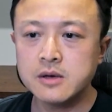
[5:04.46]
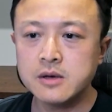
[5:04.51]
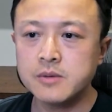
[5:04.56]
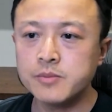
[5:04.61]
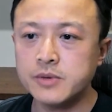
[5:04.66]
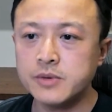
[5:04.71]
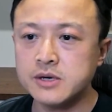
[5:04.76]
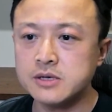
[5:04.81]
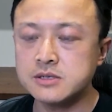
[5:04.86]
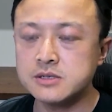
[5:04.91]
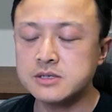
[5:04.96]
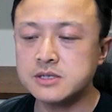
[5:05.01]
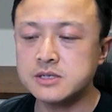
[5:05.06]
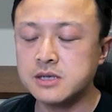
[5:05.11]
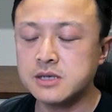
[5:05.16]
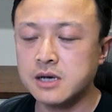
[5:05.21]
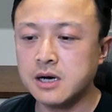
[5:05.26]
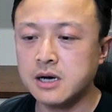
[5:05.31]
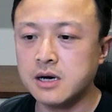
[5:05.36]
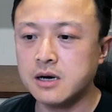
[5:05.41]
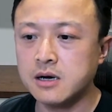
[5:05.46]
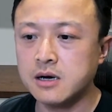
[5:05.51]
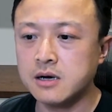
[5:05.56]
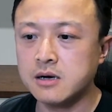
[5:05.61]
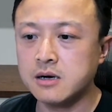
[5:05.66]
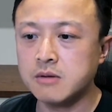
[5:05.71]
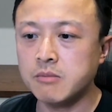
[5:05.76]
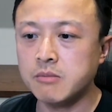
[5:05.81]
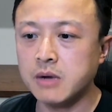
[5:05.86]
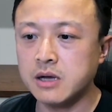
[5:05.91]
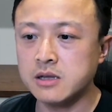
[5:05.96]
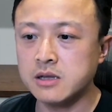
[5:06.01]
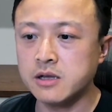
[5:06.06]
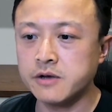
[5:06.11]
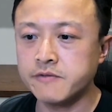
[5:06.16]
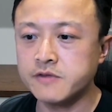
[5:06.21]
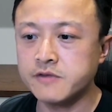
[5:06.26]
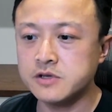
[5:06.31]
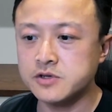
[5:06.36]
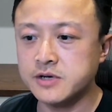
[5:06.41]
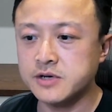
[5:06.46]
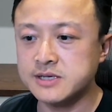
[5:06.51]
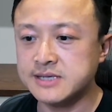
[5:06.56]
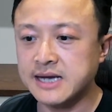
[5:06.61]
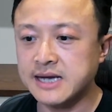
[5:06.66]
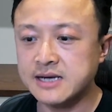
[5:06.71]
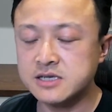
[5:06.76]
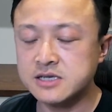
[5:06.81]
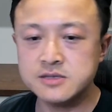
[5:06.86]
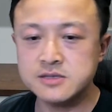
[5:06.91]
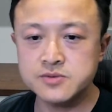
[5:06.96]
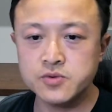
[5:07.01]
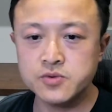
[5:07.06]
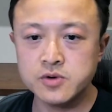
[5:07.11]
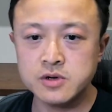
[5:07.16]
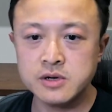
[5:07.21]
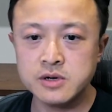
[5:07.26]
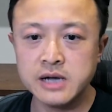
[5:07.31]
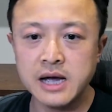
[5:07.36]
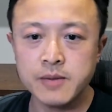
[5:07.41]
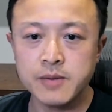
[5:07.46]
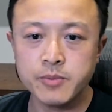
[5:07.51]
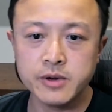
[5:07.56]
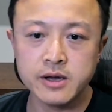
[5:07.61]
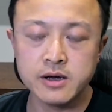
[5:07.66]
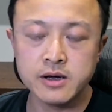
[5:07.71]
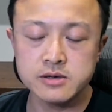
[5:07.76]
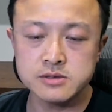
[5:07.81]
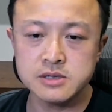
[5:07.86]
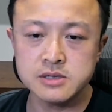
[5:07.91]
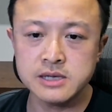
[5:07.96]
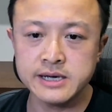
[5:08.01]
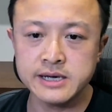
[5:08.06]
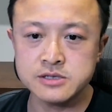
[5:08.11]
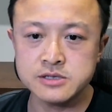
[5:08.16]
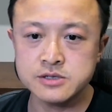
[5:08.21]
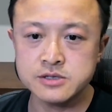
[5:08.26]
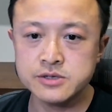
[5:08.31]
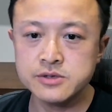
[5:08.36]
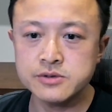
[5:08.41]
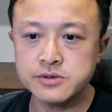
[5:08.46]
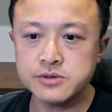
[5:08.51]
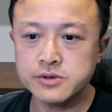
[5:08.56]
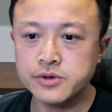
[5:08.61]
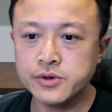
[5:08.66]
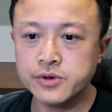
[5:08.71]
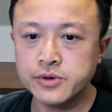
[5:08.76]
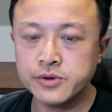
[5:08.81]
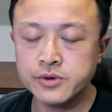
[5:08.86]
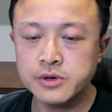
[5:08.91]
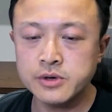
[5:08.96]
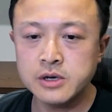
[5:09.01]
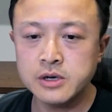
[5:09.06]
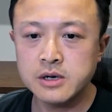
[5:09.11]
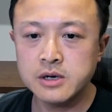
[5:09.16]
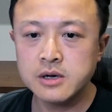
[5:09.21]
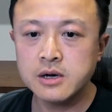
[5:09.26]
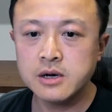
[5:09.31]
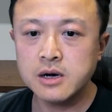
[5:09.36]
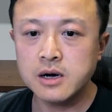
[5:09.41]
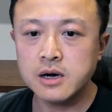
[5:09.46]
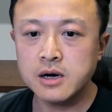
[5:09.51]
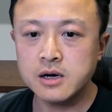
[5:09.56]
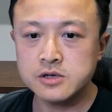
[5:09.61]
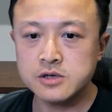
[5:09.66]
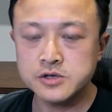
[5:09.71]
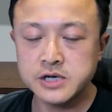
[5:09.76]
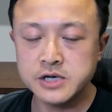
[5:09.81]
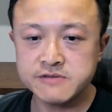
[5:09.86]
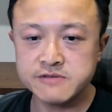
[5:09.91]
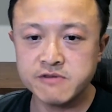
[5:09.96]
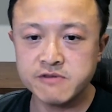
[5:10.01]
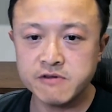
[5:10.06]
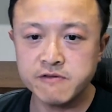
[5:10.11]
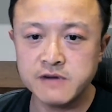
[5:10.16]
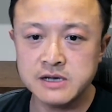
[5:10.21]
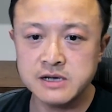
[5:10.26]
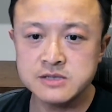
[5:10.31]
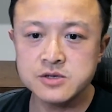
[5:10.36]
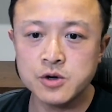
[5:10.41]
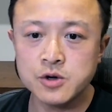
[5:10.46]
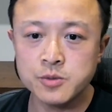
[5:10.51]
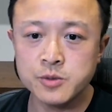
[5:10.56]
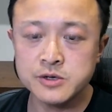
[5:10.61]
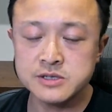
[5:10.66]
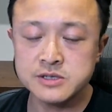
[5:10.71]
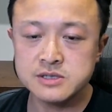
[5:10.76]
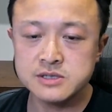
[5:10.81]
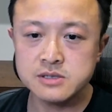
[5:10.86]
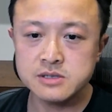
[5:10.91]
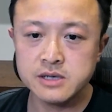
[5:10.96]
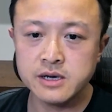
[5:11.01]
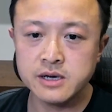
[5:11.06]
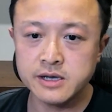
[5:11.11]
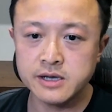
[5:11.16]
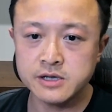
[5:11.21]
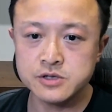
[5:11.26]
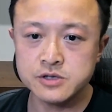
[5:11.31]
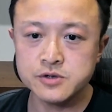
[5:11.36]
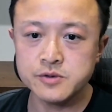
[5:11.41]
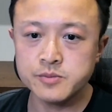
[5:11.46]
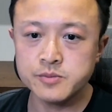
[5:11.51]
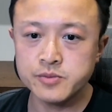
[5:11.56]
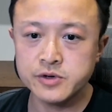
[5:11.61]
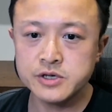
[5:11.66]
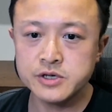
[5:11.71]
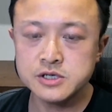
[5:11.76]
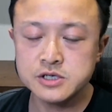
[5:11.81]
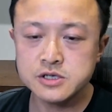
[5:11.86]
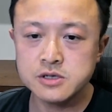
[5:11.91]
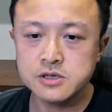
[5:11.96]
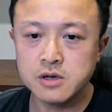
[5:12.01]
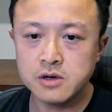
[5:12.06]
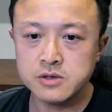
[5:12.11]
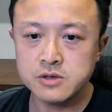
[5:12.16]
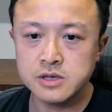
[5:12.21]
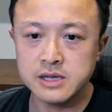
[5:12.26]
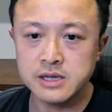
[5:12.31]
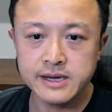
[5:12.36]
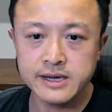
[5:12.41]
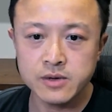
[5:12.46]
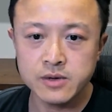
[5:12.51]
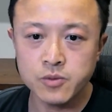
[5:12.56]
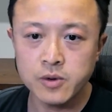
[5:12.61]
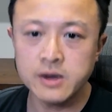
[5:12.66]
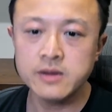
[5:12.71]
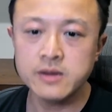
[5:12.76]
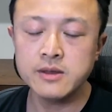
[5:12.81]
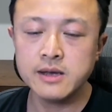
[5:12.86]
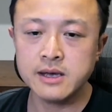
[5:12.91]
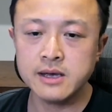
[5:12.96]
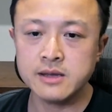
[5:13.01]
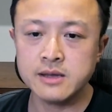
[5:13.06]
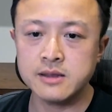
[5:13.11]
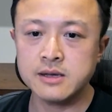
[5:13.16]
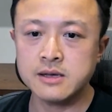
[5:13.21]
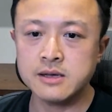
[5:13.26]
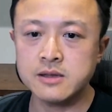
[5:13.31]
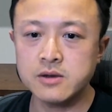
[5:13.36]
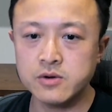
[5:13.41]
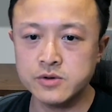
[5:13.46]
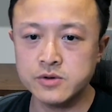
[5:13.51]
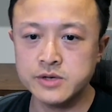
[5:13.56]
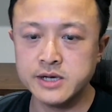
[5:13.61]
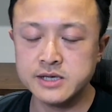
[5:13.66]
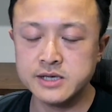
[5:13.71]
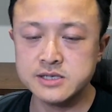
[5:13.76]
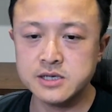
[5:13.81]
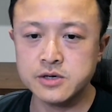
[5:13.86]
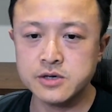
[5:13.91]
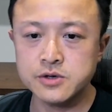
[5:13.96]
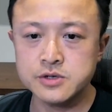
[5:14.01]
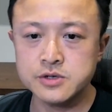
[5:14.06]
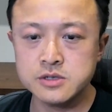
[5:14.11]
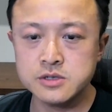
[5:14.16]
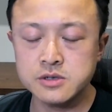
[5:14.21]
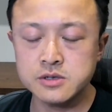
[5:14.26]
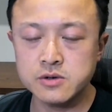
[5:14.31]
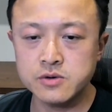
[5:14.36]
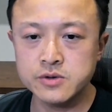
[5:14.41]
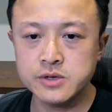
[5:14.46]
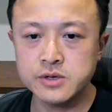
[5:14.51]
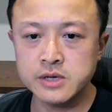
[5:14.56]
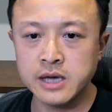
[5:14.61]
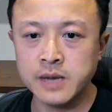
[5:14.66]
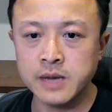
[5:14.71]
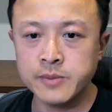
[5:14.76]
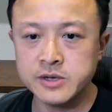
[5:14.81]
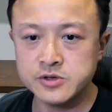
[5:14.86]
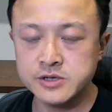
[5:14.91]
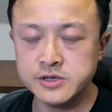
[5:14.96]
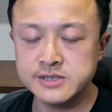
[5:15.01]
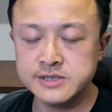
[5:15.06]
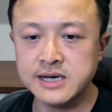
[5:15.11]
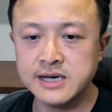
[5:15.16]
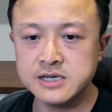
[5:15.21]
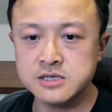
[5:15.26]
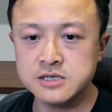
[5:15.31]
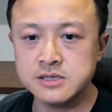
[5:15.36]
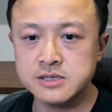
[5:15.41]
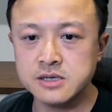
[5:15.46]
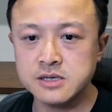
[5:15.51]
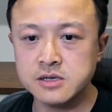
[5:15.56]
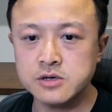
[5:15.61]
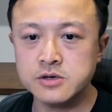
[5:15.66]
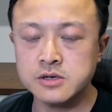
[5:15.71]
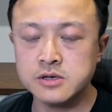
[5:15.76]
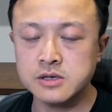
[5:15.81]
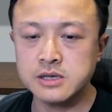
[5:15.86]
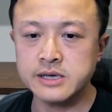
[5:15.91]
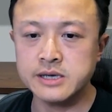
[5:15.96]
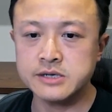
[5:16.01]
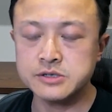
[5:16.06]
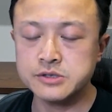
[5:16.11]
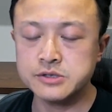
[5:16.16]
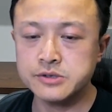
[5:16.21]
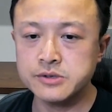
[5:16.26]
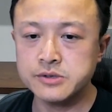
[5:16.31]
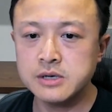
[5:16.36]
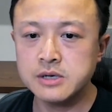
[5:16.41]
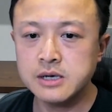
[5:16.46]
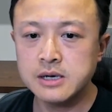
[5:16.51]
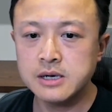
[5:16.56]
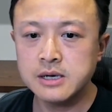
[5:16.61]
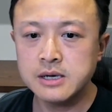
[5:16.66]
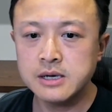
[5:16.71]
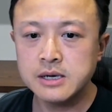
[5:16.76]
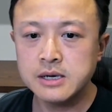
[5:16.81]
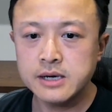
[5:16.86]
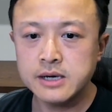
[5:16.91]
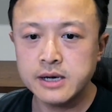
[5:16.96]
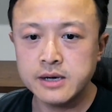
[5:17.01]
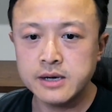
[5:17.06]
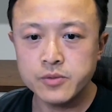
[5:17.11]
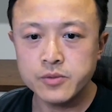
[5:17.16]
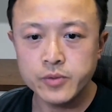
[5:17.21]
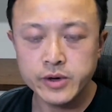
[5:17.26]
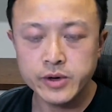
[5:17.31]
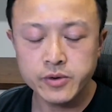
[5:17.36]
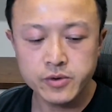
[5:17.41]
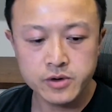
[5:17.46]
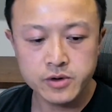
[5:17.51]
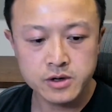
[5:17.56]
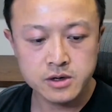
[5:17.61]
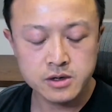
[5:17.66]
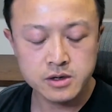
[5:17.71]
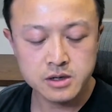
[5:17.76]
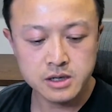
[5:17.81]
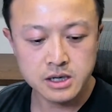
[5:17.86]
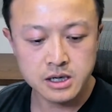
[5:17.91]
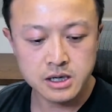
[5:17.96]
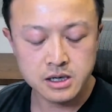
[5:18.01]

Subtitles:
but a lot of the transactions were happening on the layer 2. You transfer funds almost into a bridge on the layer 1, and then all the execution and all the gaming transactions occurred on layer 2. And we were